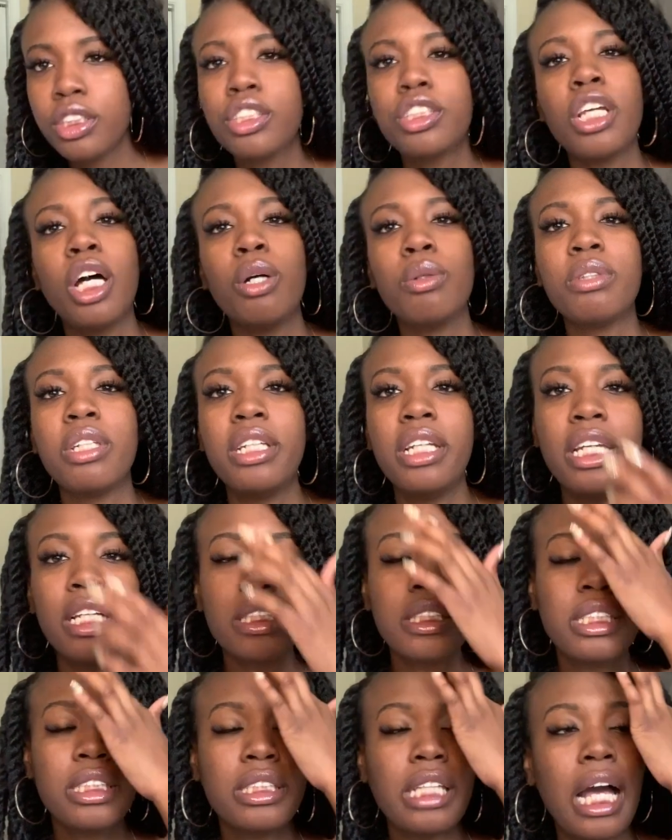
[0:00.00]
So
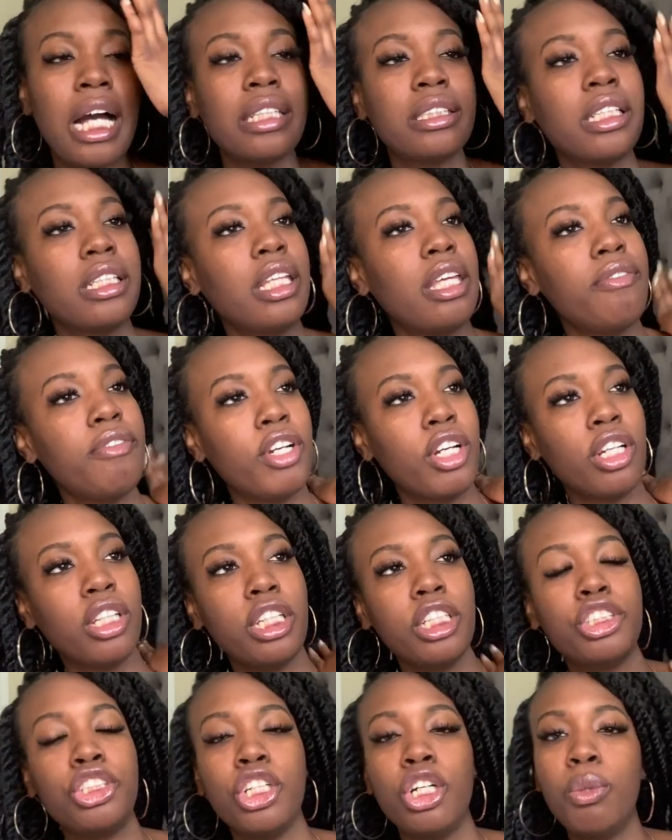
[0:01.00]
Denise decides to leave
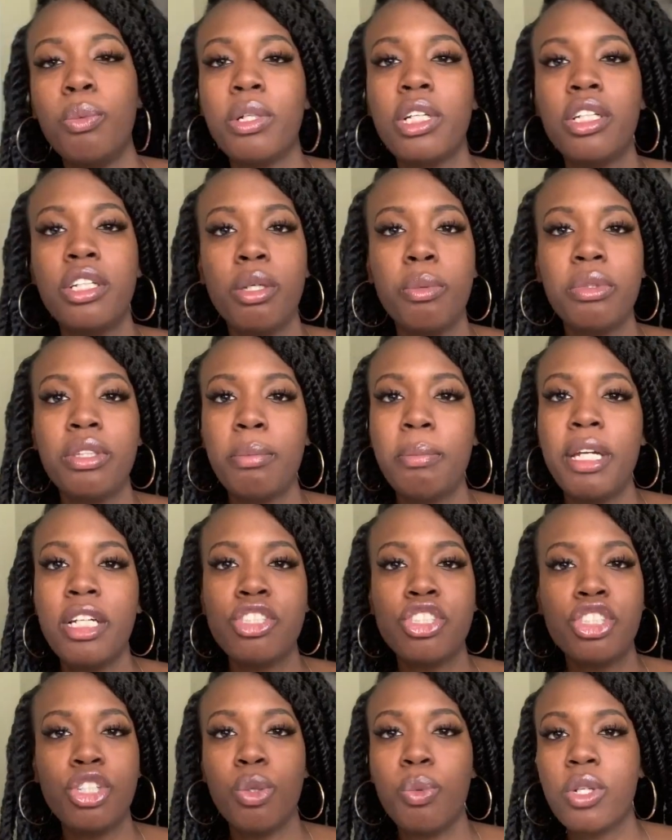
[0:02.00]
early. She don't want to deal with the
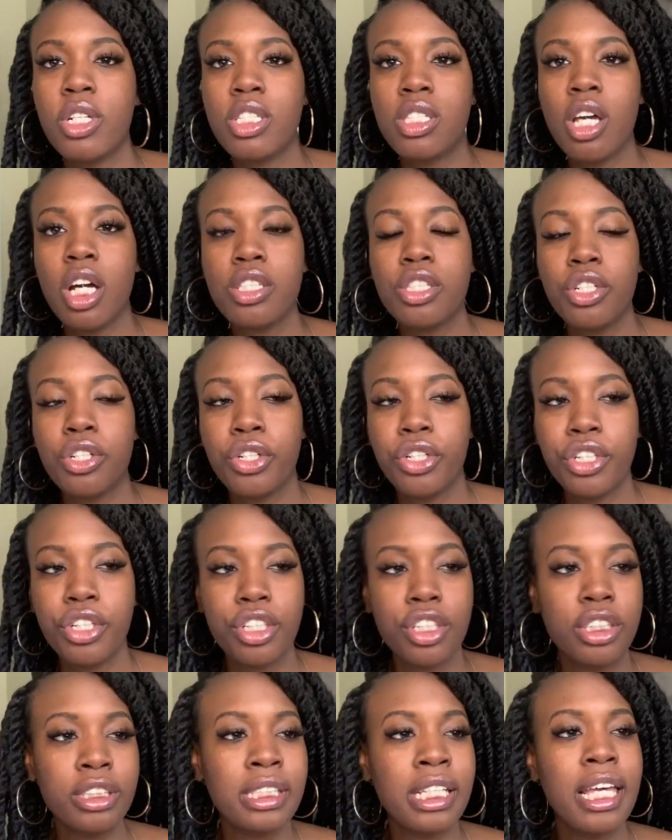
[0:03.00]
mess. She don't want to talk to the
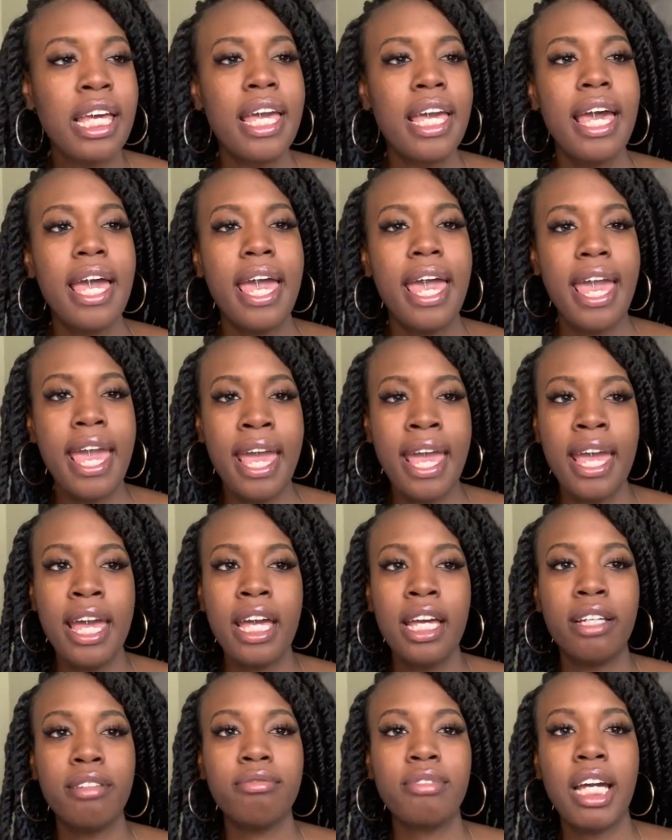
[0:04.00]
girls.
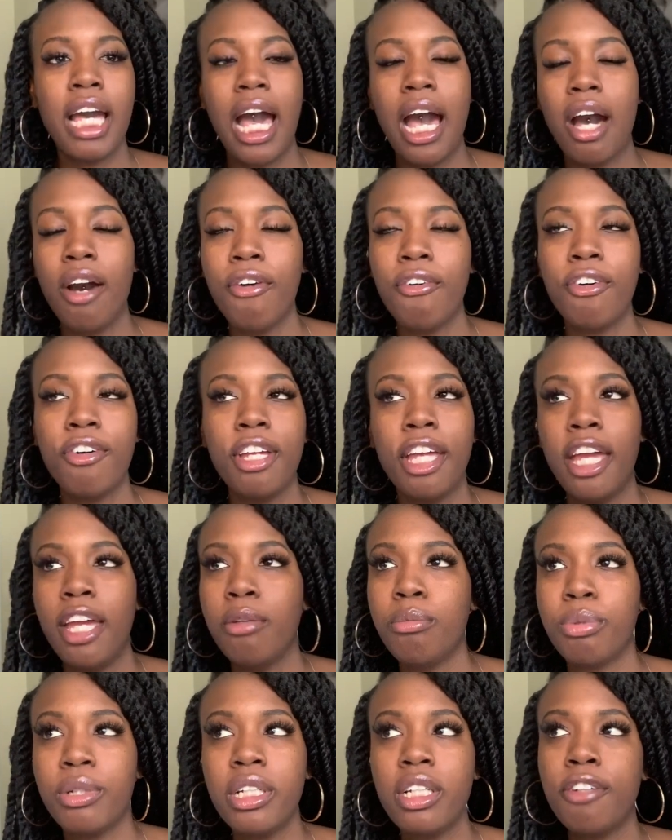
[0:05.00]
And Kyle
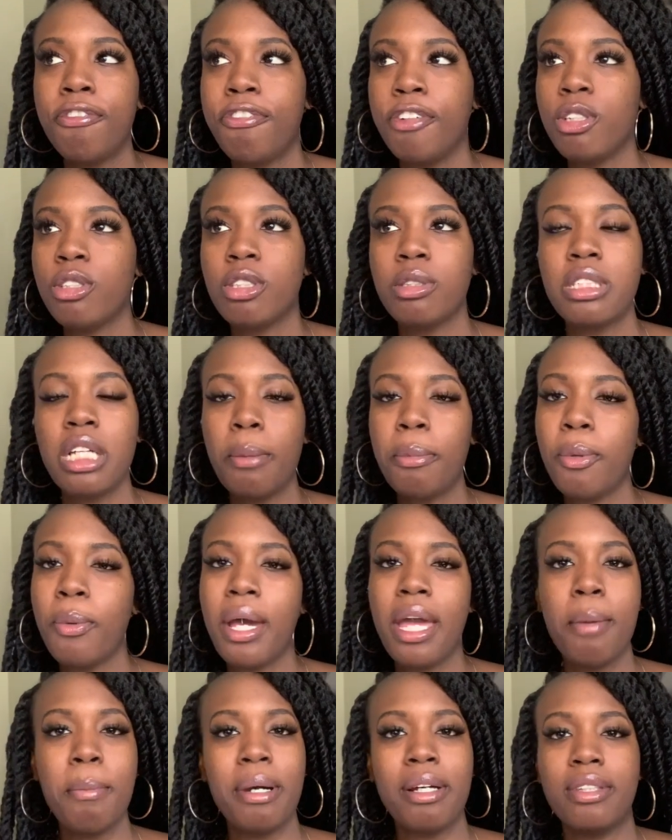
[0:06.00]
and Brenna feel some type of
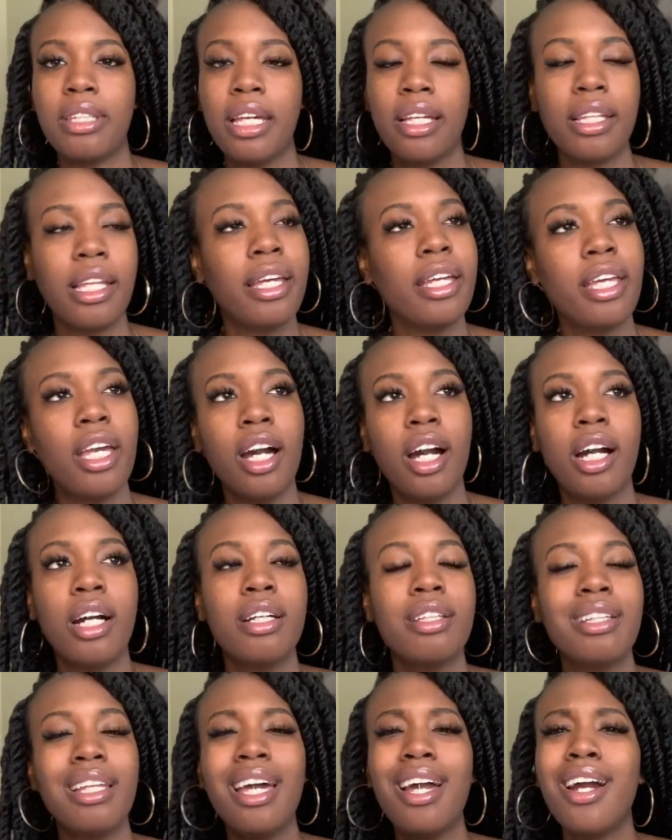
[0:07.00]
way about that. Like,
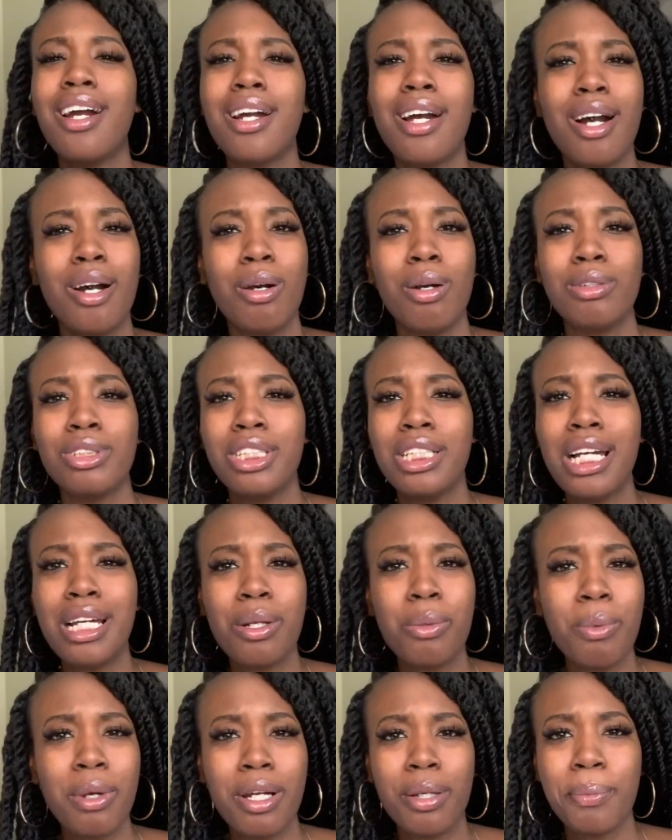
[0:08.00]
y'all, let her go. She got
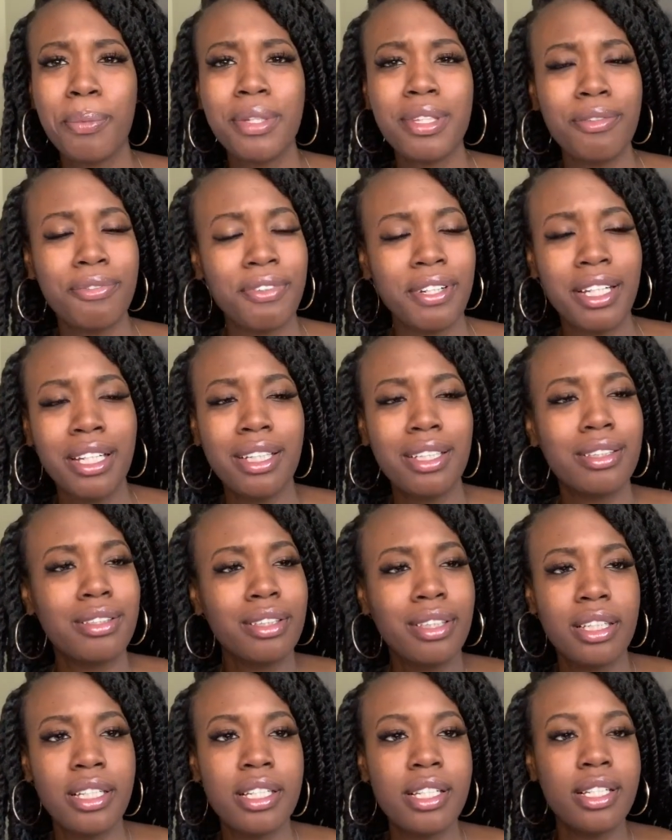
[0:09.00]
to work. What the fuck?
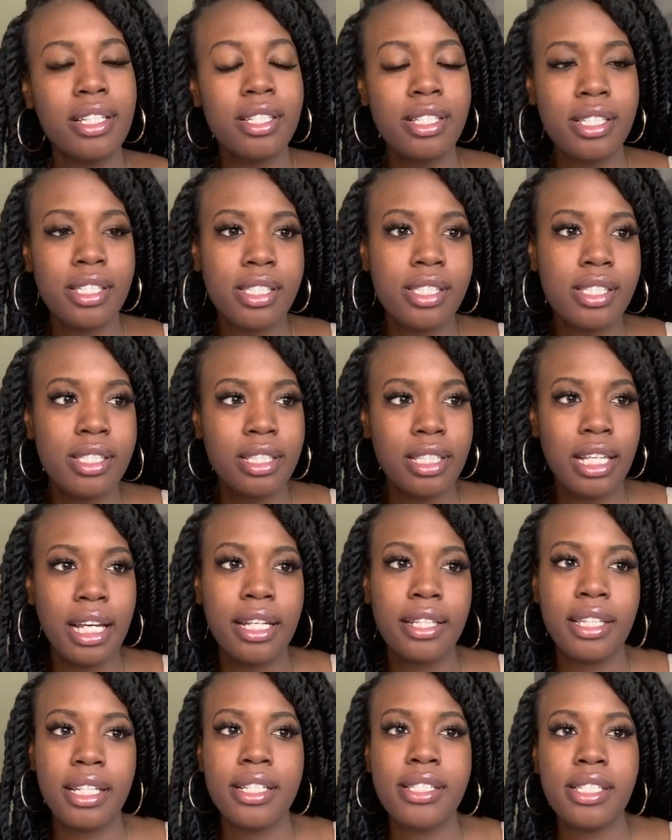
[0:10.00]
It's
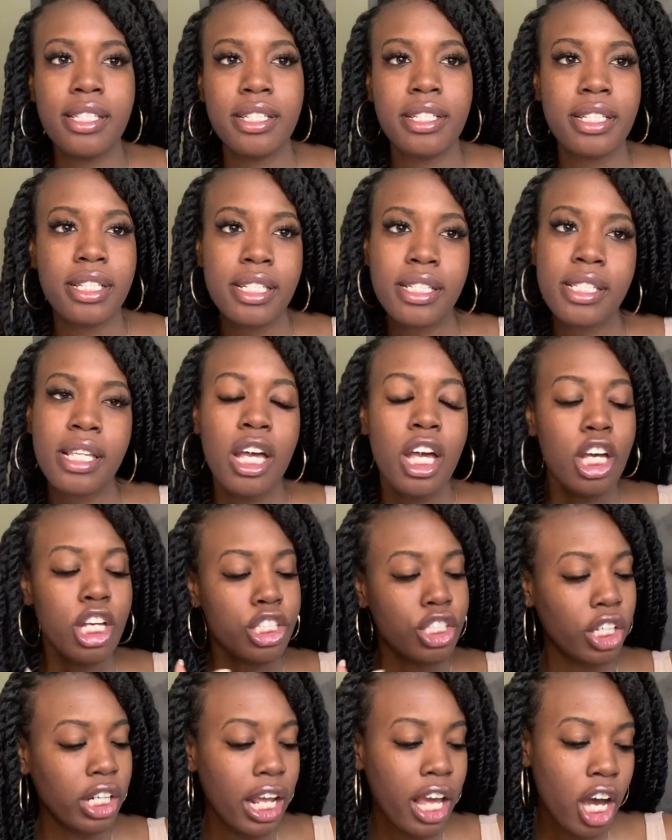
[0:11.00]
not that serious.
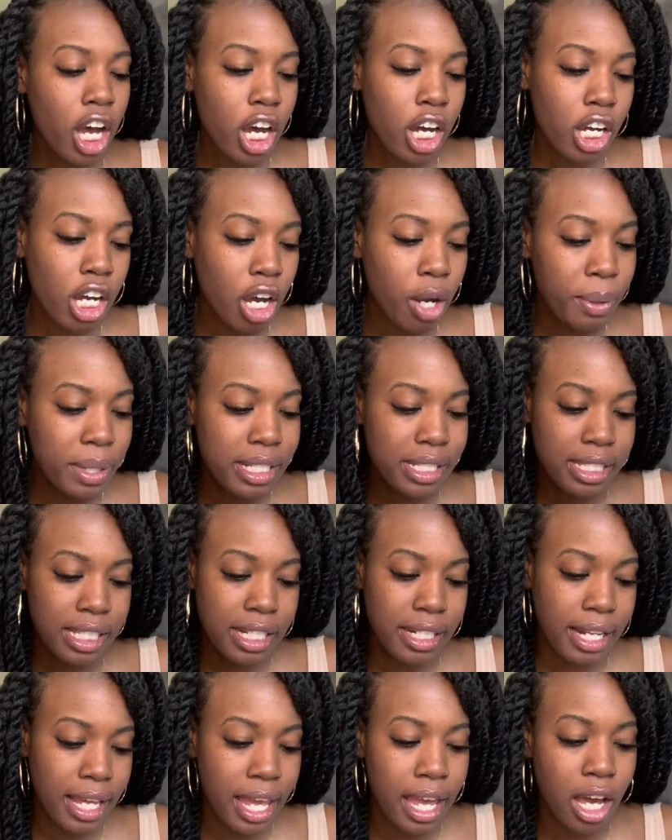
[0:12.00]
So they all go and
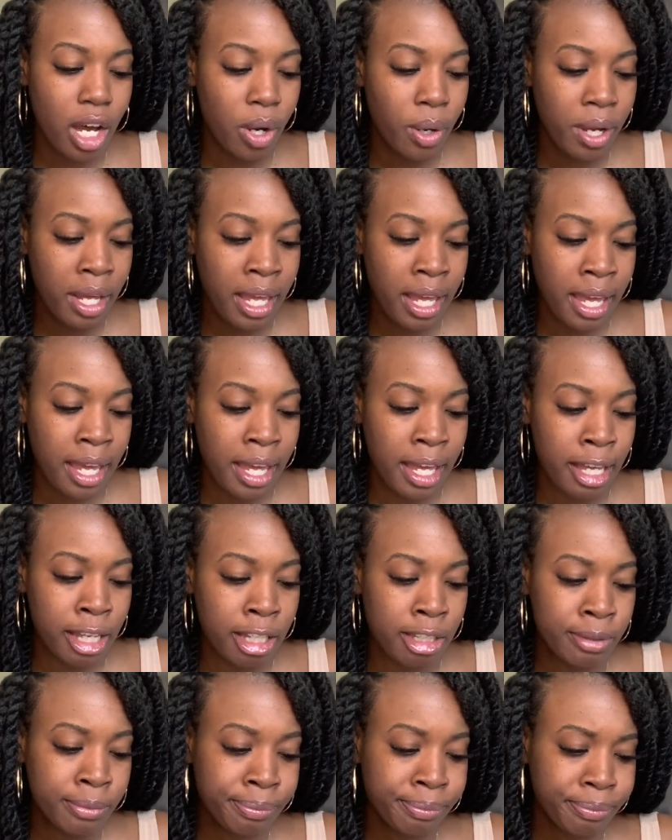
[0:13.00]
sit down
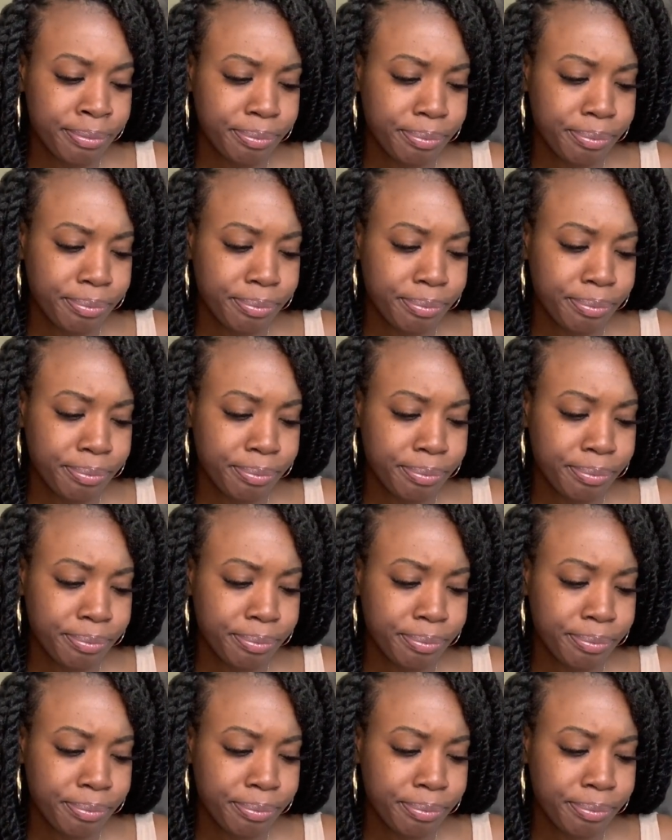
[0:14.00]
and,